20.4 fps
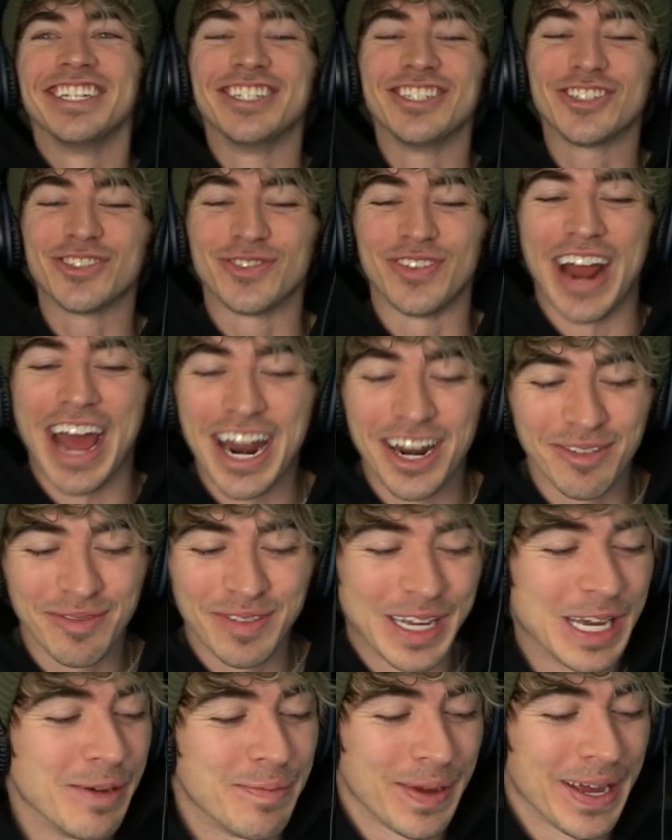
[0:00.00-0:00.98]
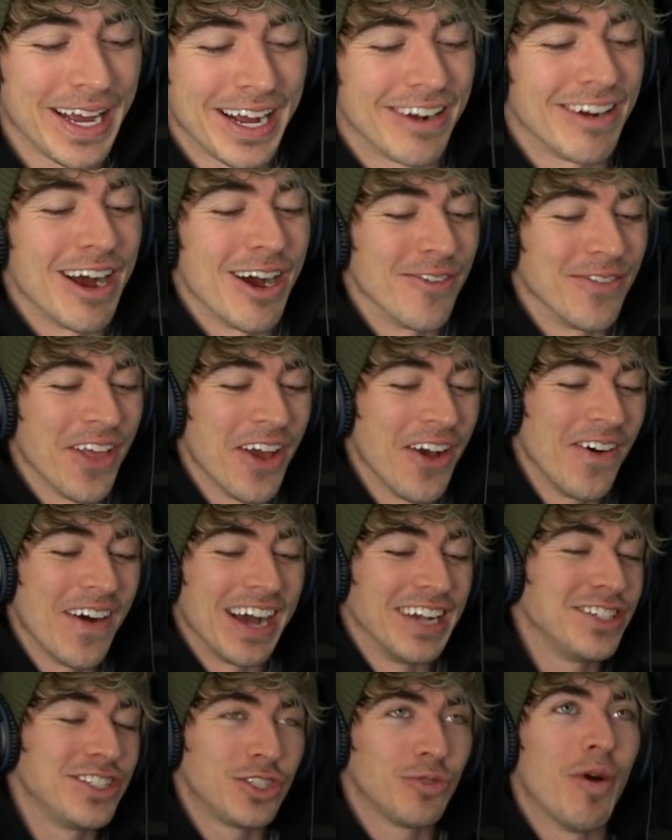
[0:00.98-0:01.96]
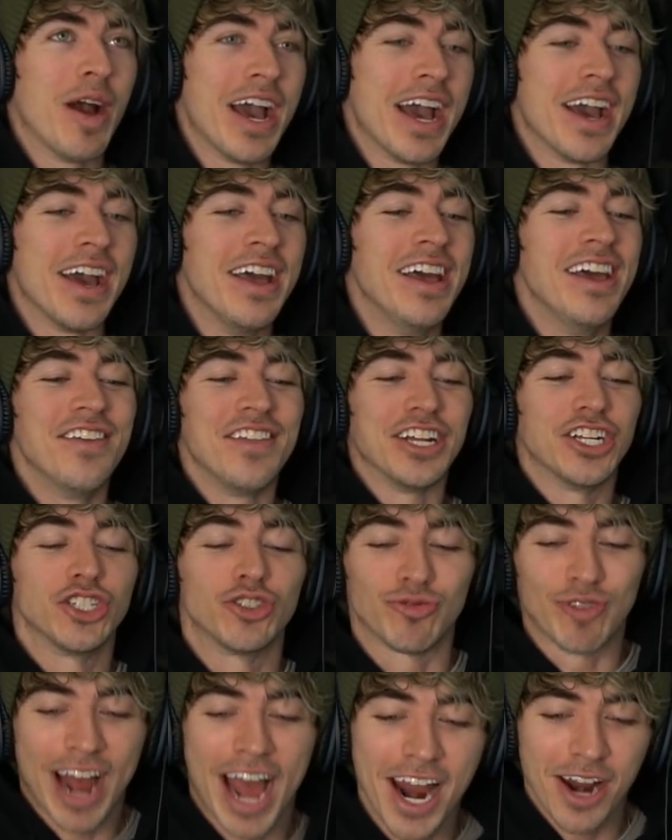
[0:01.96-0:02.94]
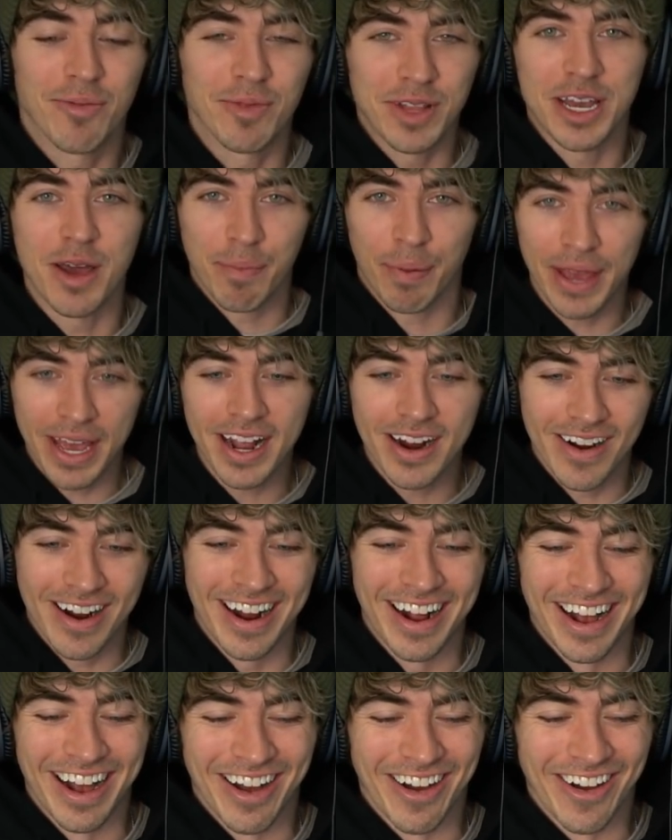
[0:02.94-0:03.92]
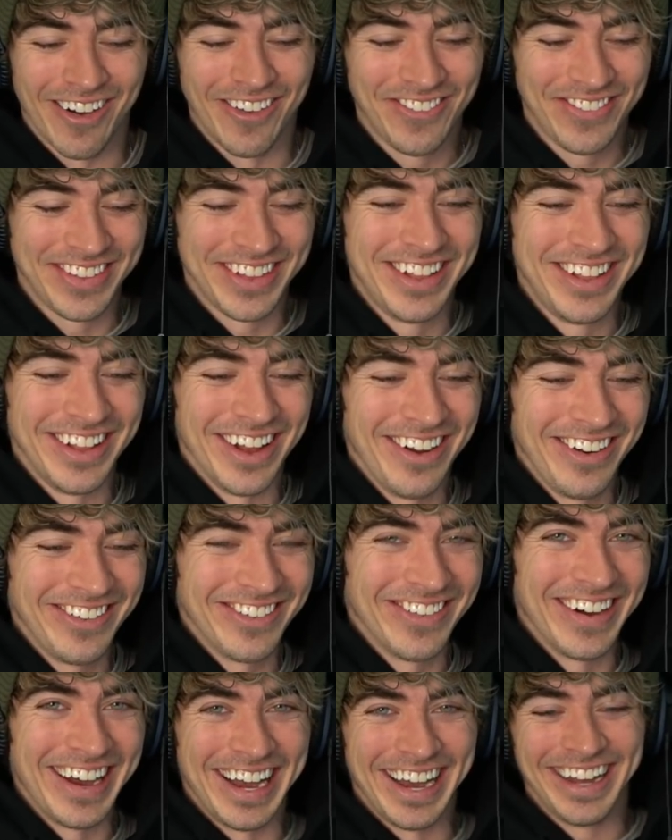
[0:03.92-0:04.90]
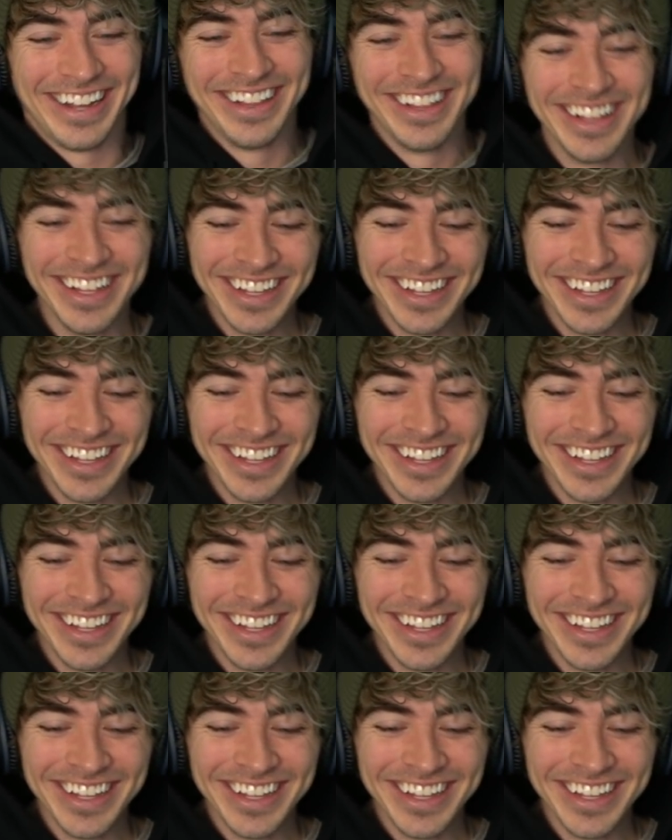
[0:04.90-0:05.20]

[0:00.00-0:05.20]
They just randomly appear out of nowhere, I swear. They just randomly appear out of nowhere.